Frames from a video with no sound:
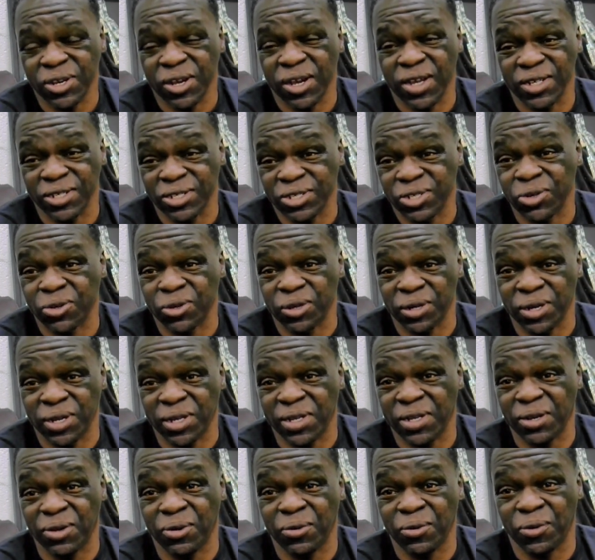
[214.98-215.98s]
got a shoulder that
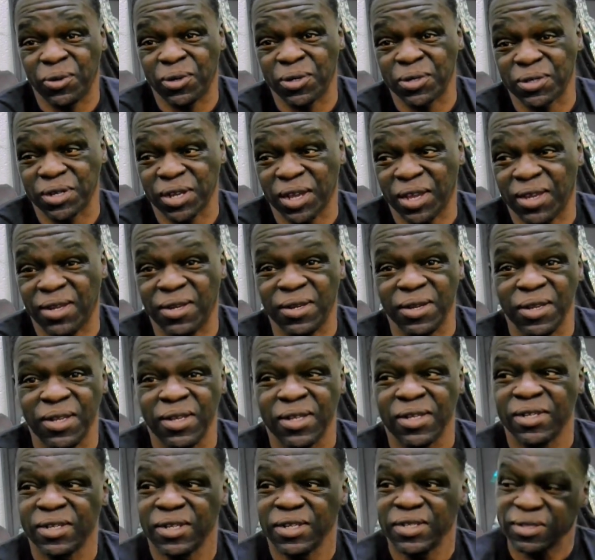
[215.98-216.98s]
don't work that,
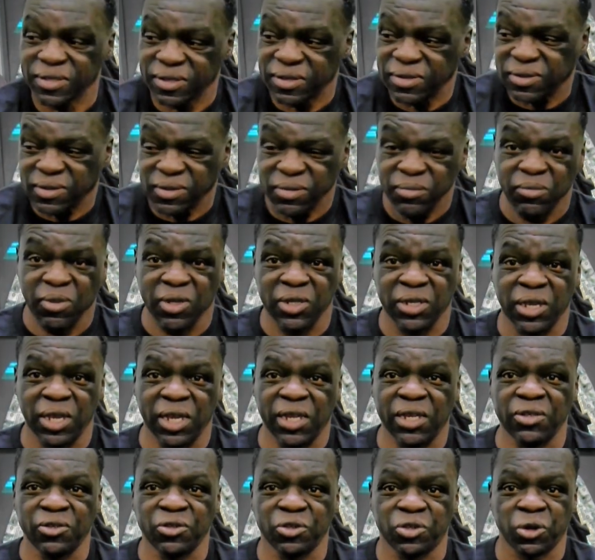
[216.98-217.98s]
but
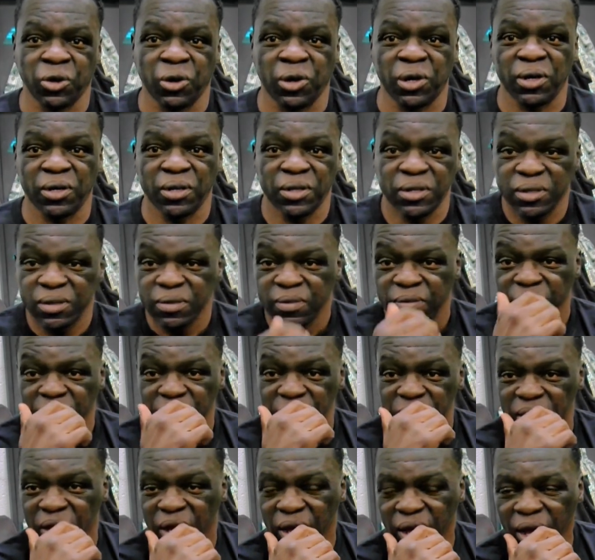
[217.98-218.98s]
yet you throwing
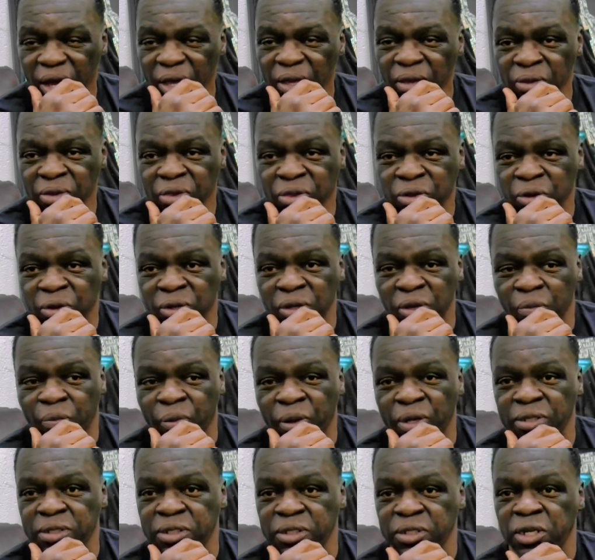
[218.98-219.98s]
you throwing your
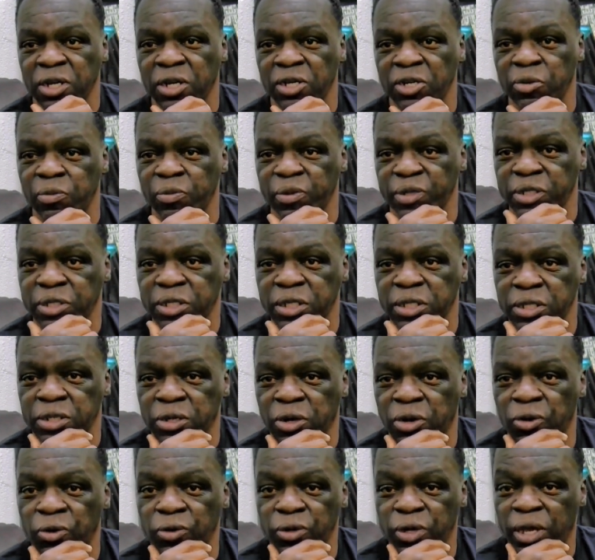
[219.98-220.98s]
punches 100 percent the
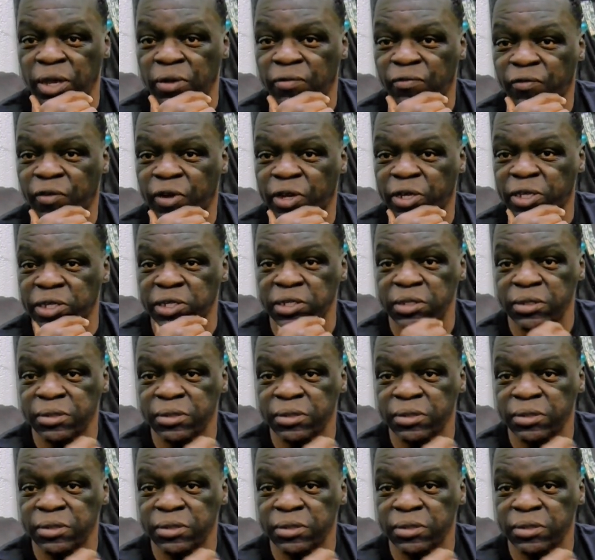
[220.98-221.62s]
whole damn fight.